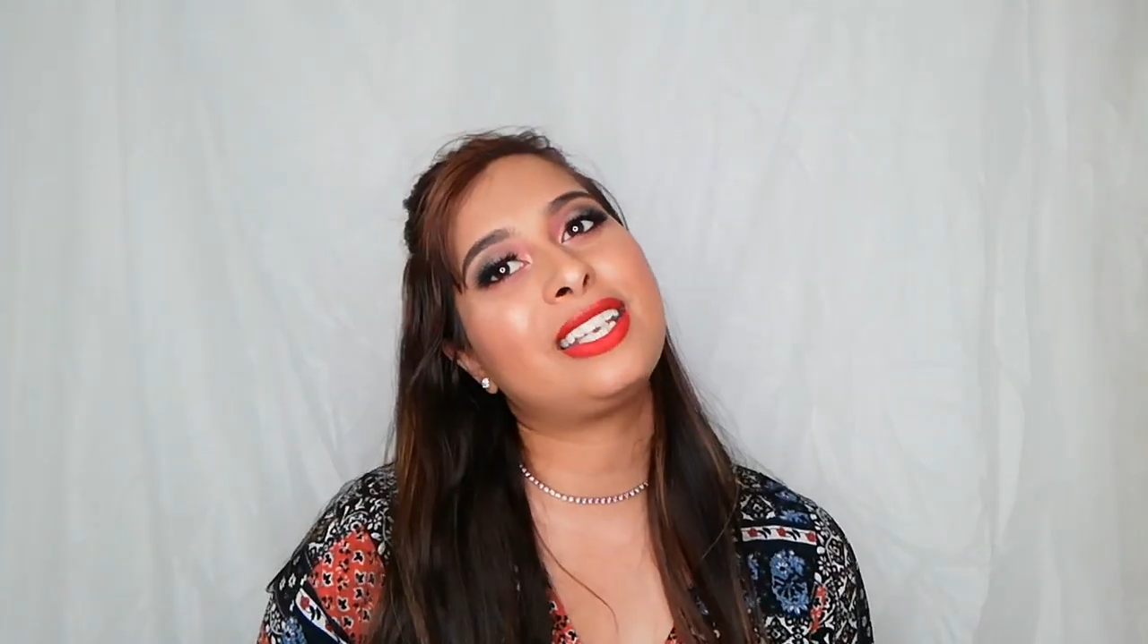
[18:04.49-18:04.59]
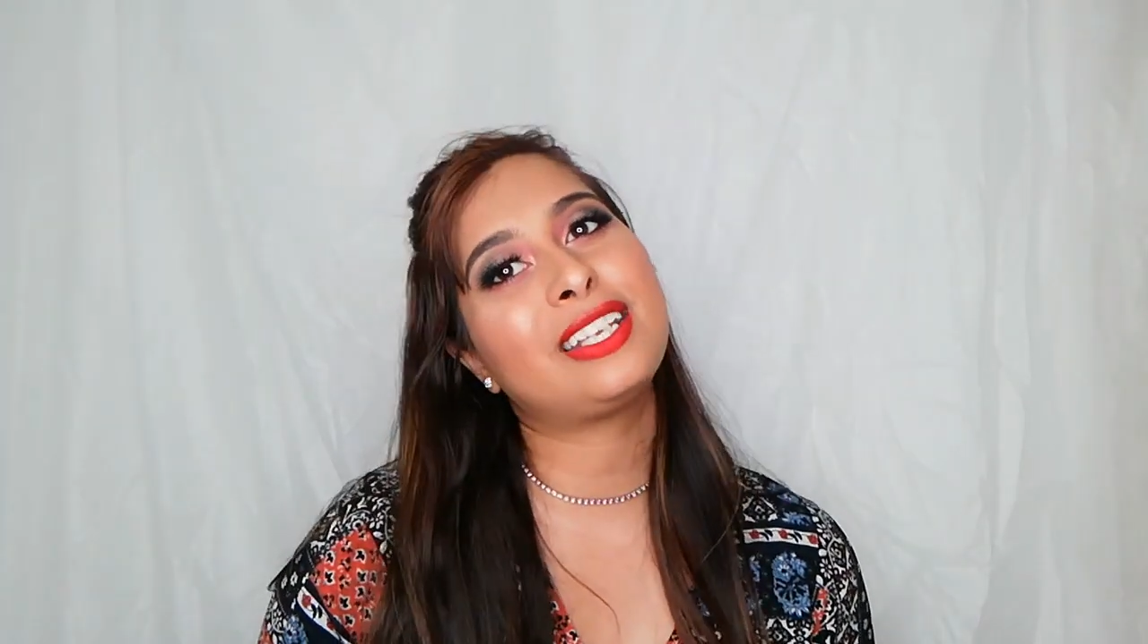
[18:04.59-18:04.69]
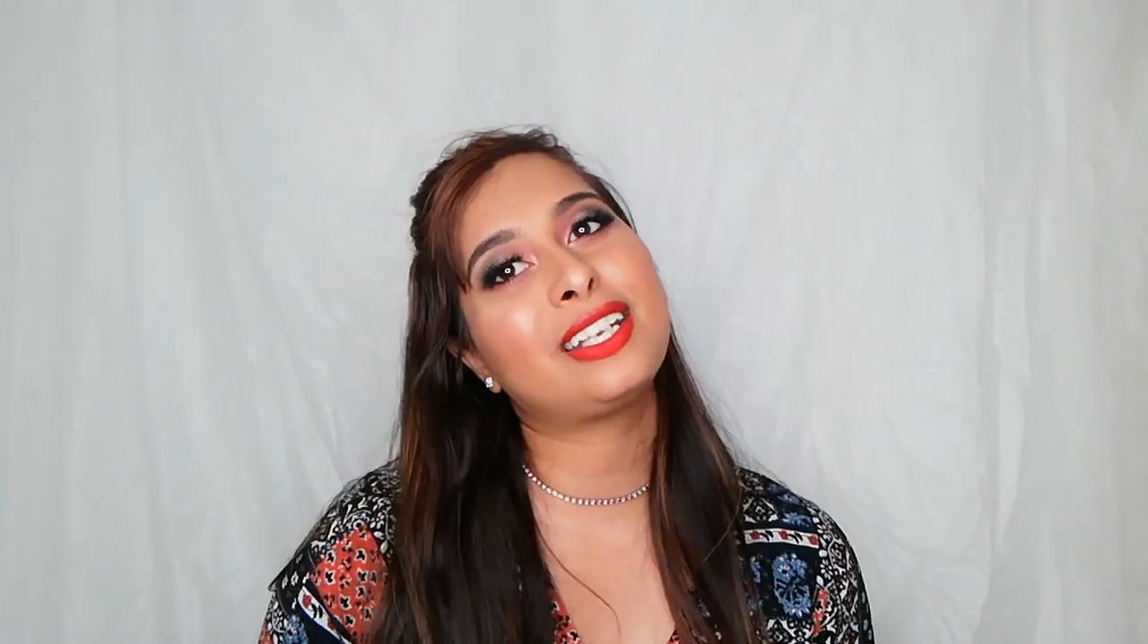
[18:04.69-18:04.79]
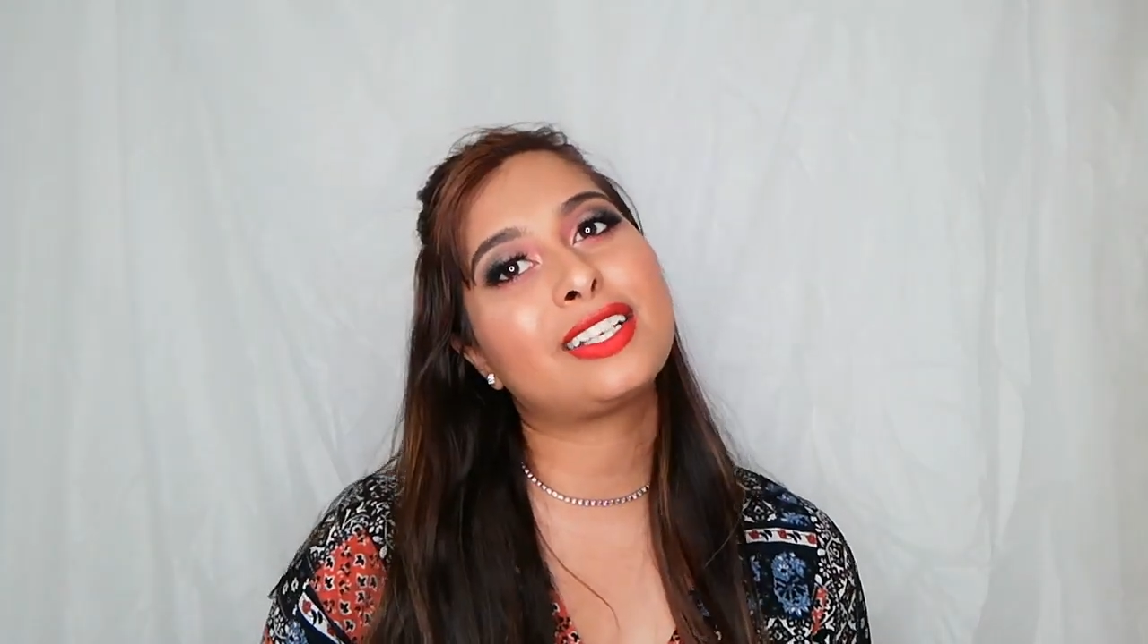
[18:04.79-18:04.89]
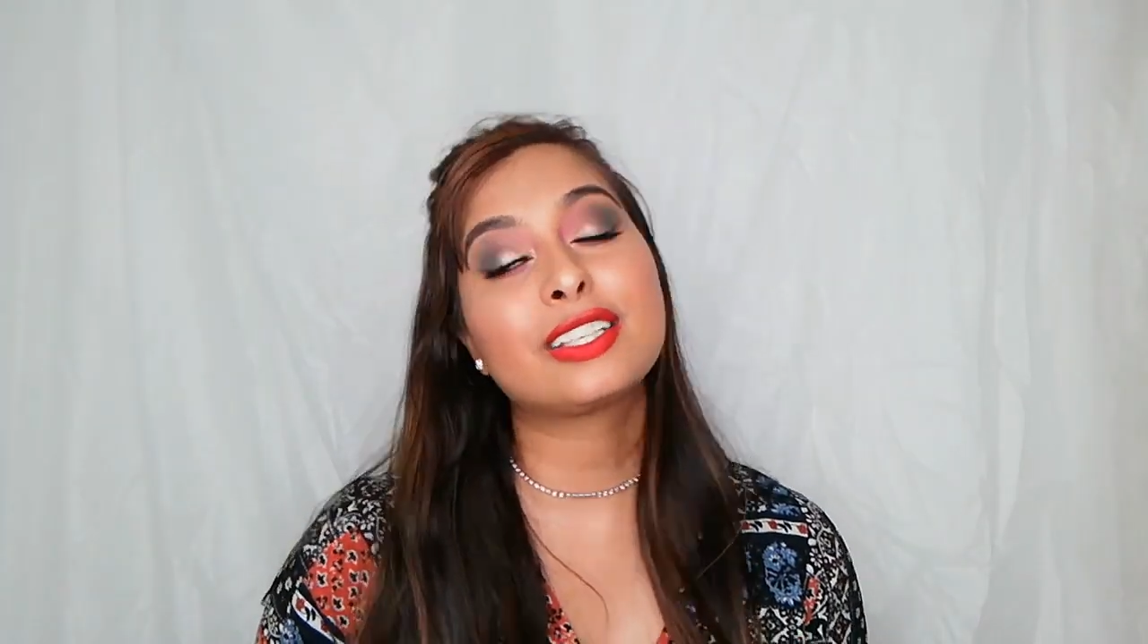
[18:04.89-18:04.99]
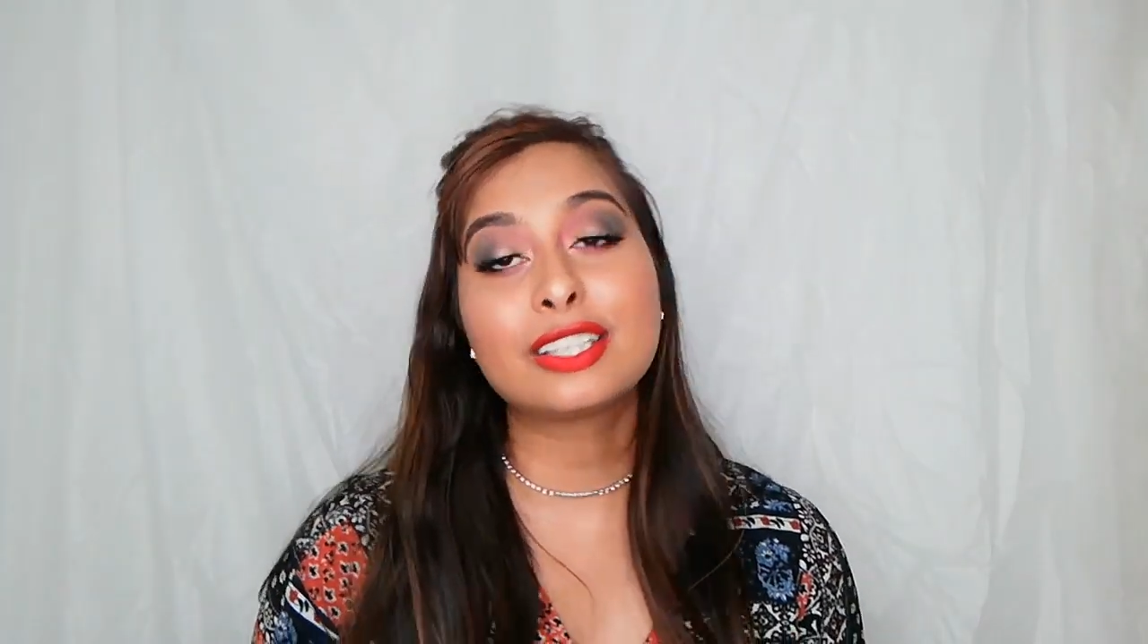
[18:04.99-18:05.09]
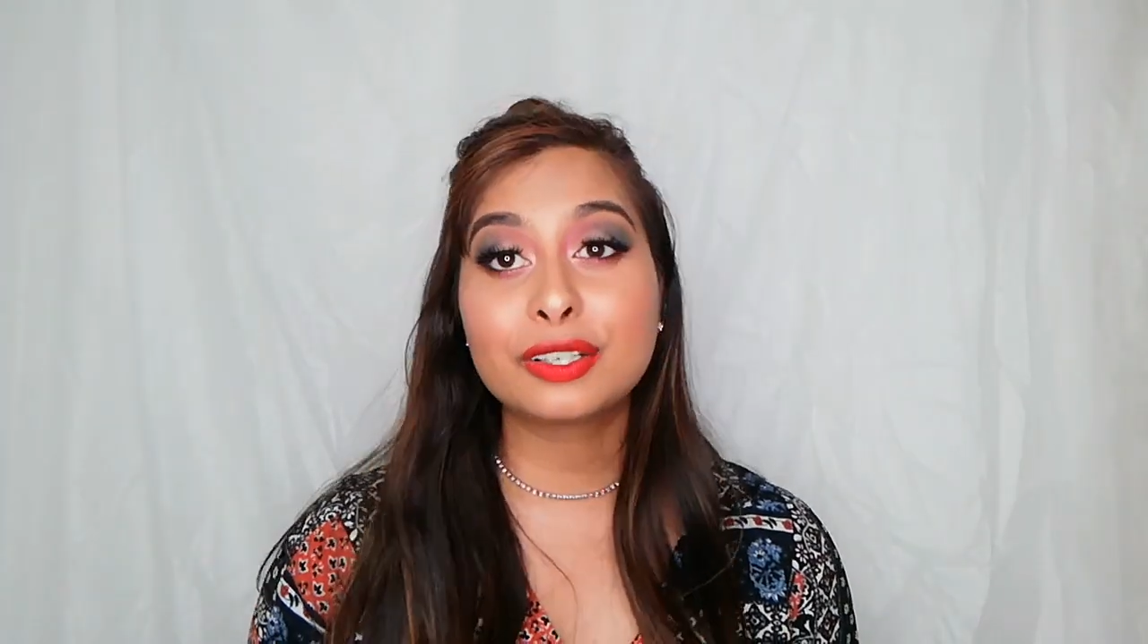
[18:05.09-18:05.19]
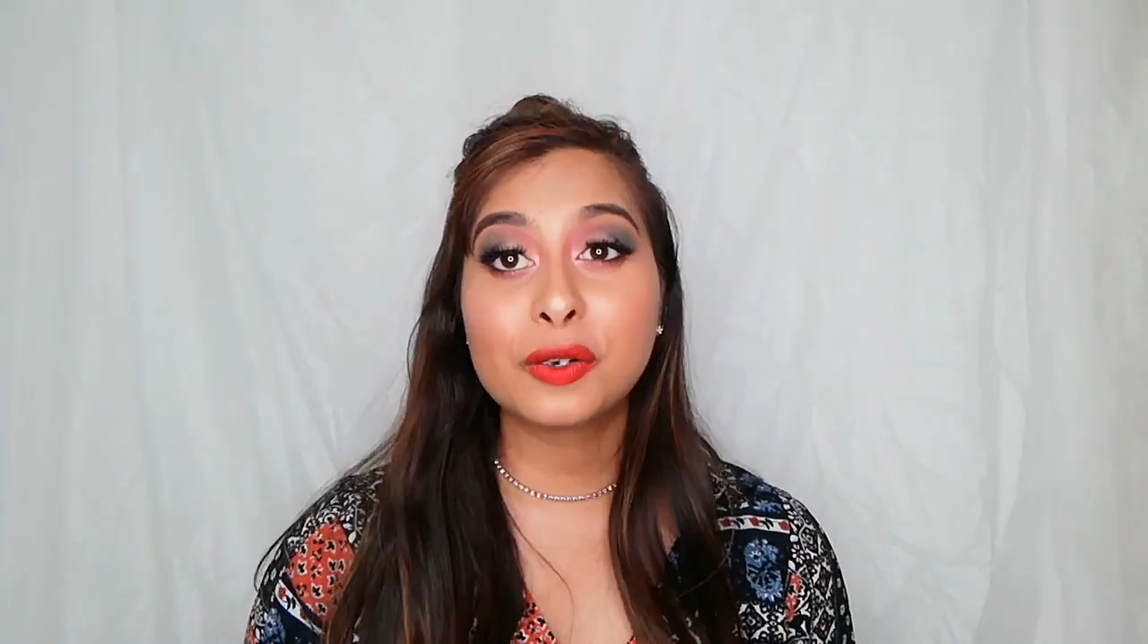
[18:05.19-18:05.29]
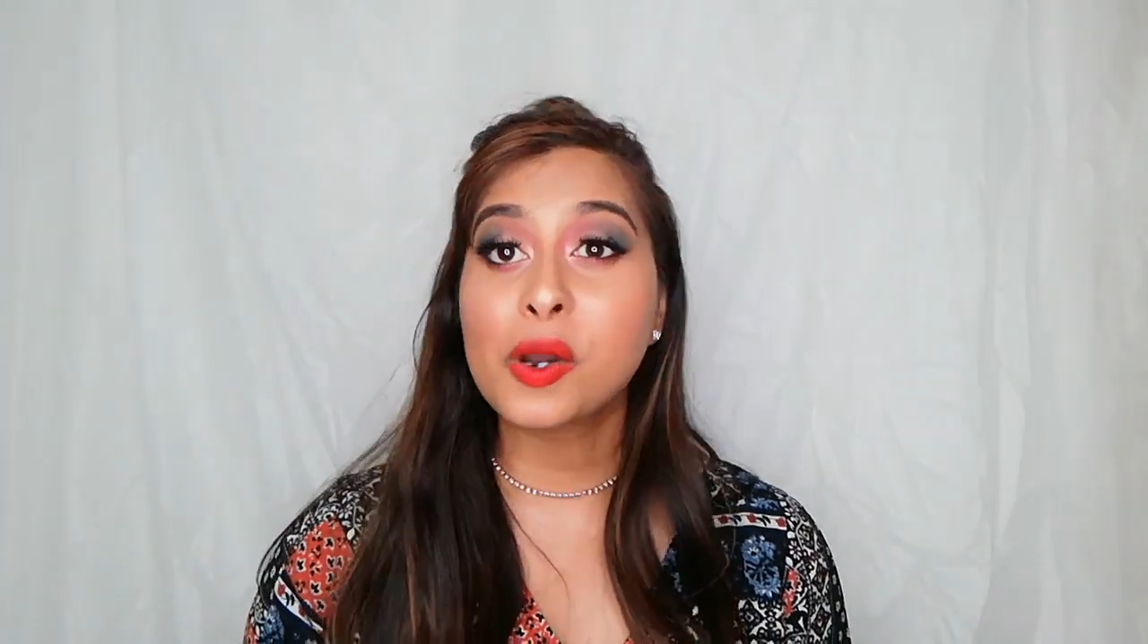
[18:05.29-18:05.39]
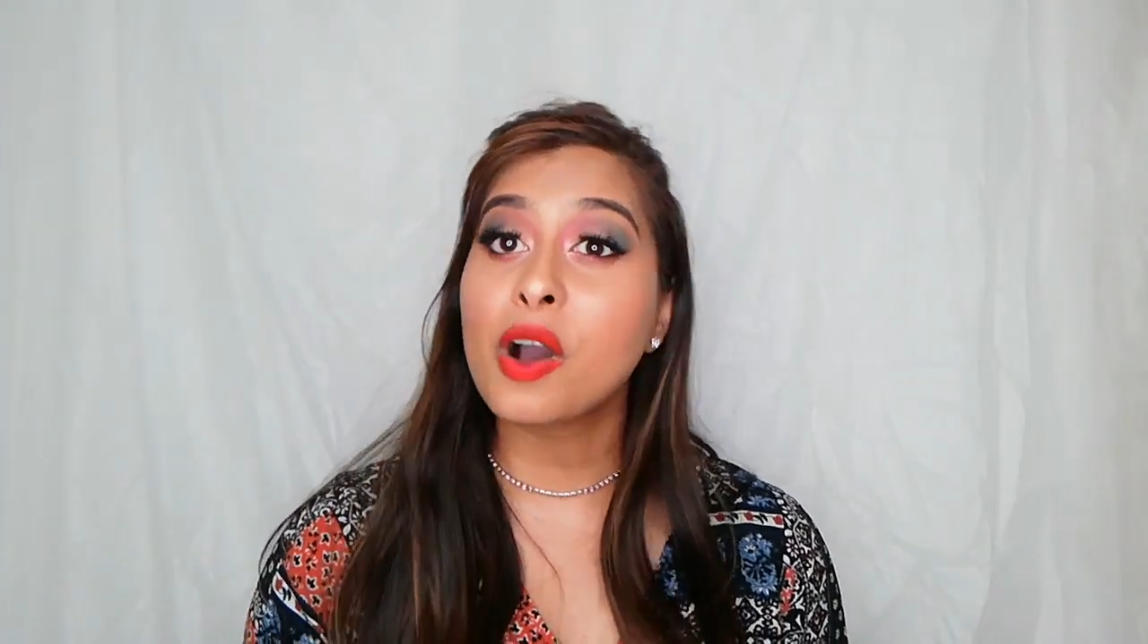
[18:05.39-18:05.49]
need
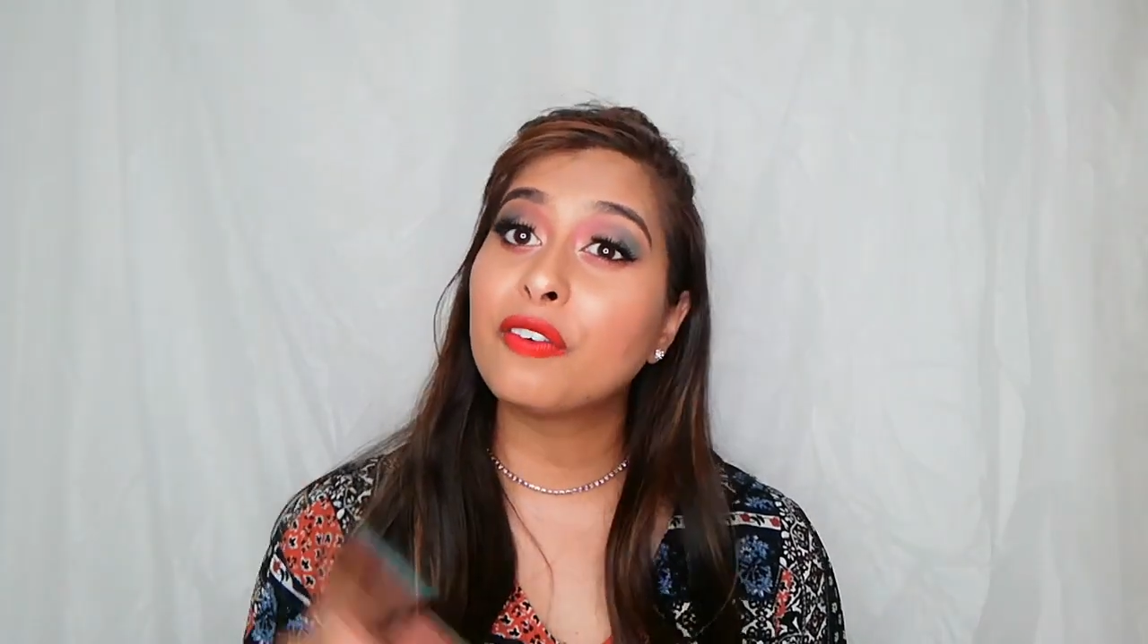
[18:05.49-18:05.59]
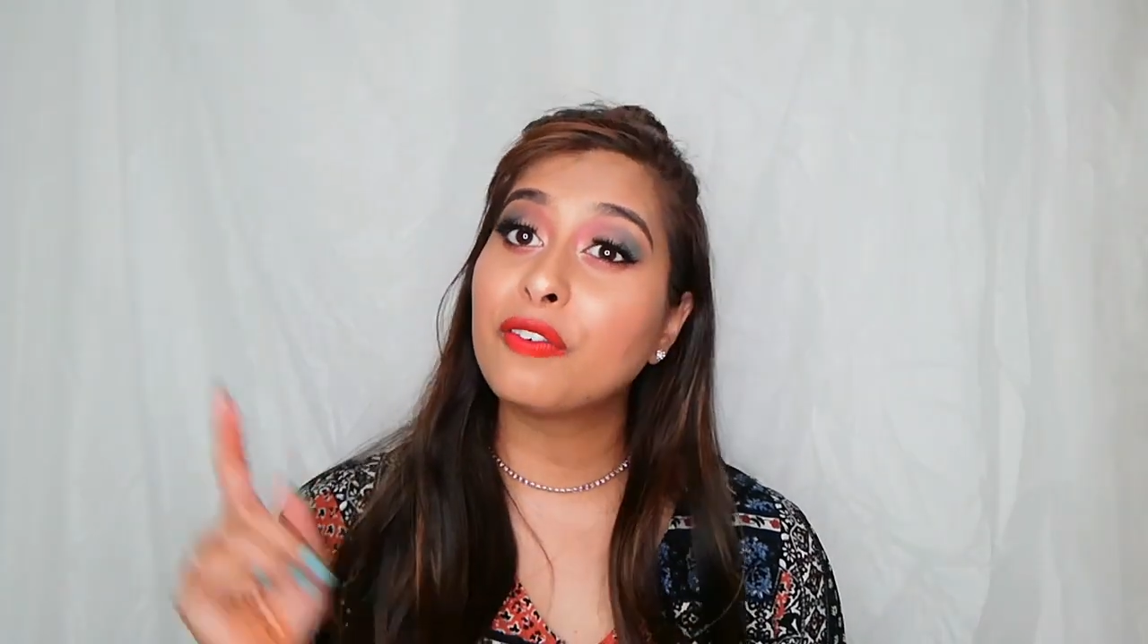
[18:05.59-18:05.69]
to